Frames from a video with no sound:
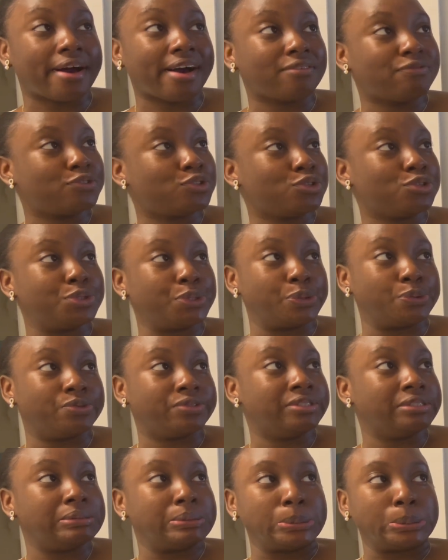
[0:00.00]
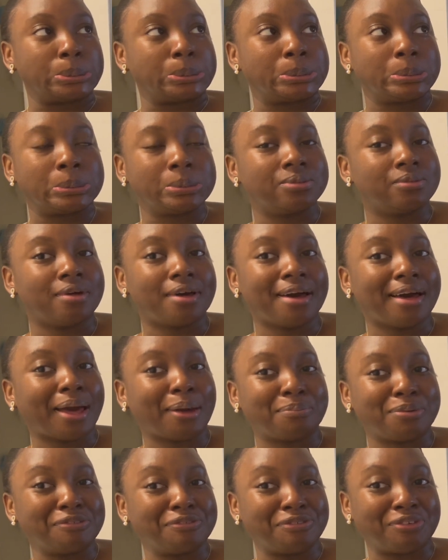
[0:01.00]
afternoon.
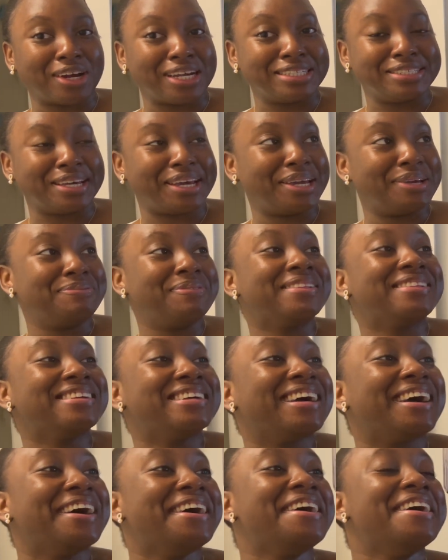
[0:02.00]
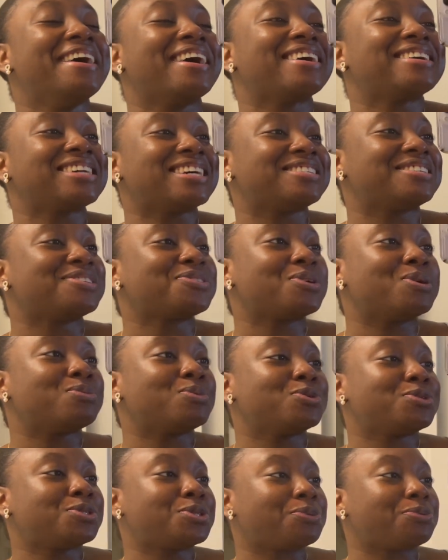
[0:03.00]
Happy Friday. Guys, it's
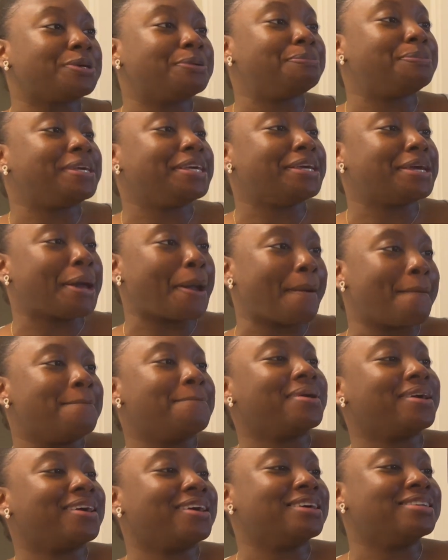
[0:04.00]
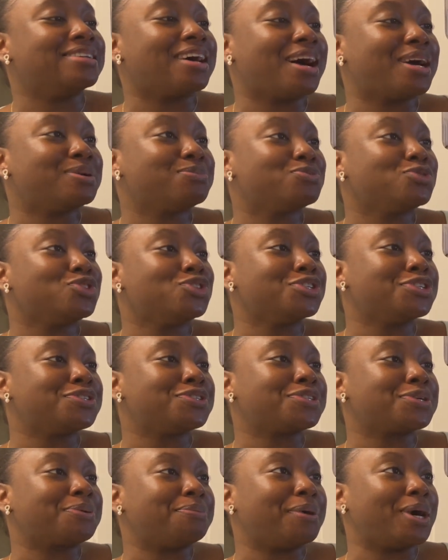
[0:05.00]
almost 3 p.m. and I'm
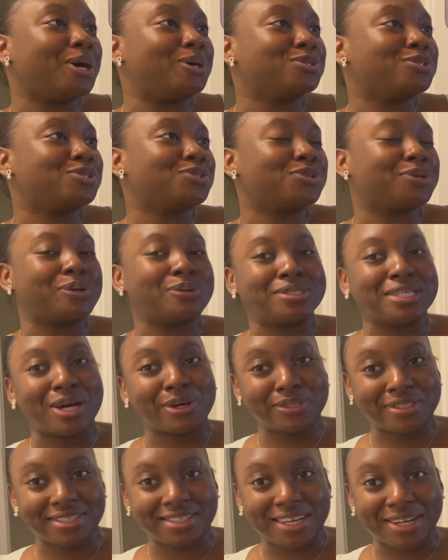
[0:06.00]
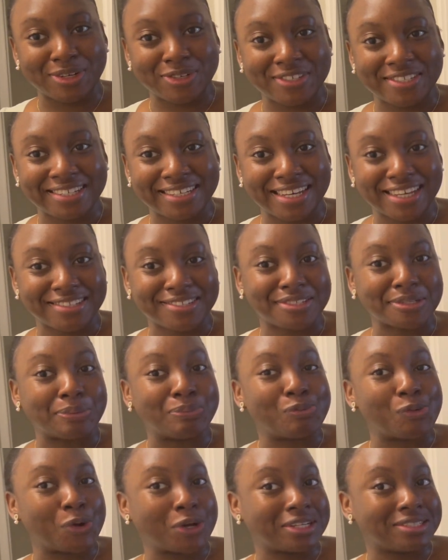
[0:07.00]
just about to go downstairs to get
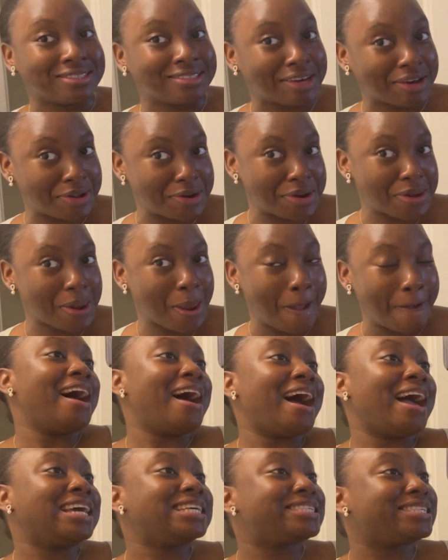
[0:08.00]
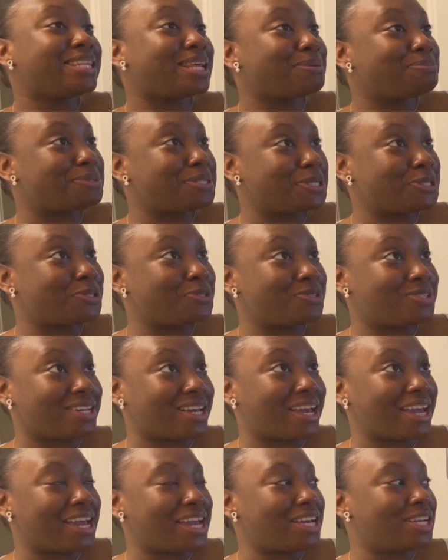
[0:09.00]
some work done. I slept in
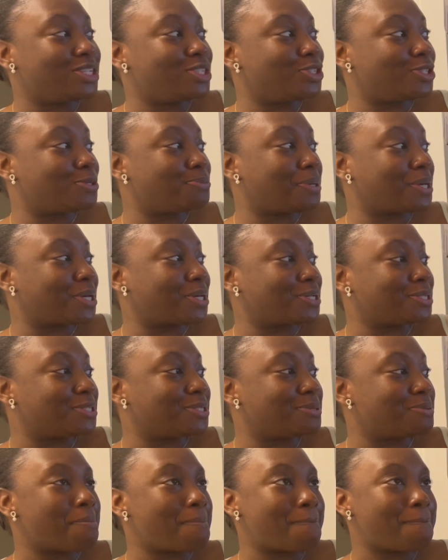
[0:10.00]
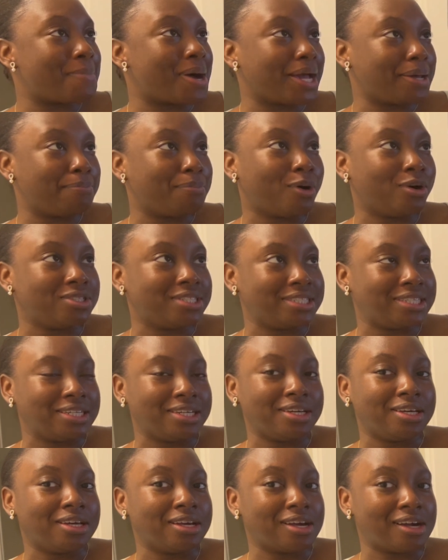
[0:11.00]
today just because my
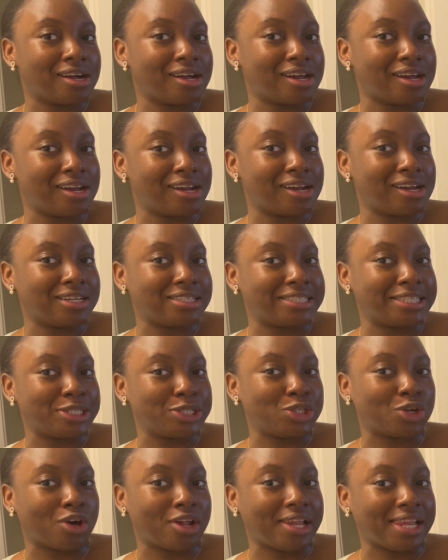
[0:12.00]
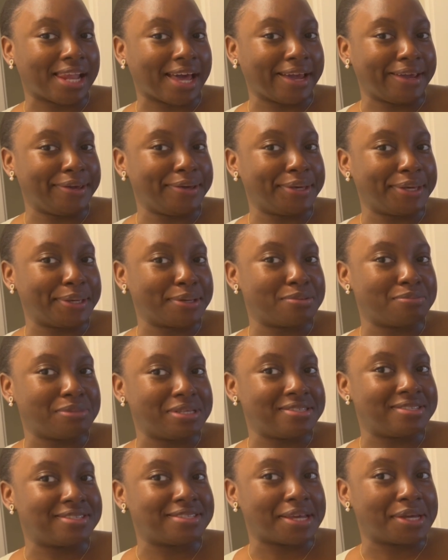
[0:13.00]
body did not like me
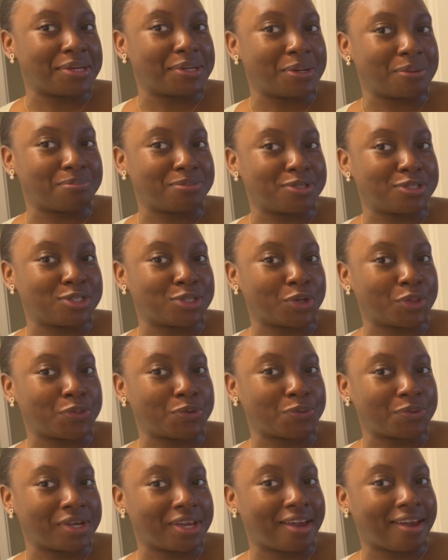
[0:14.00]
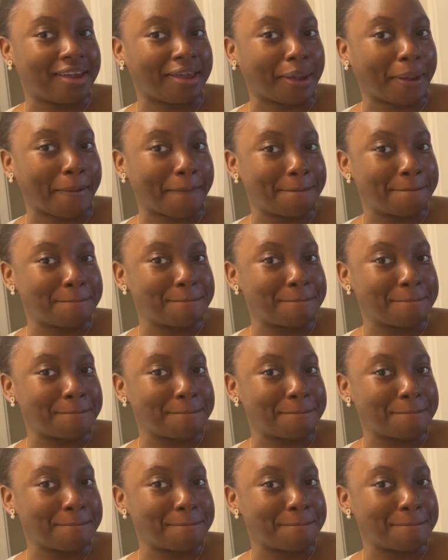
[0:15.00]
staying up until 3 a.m.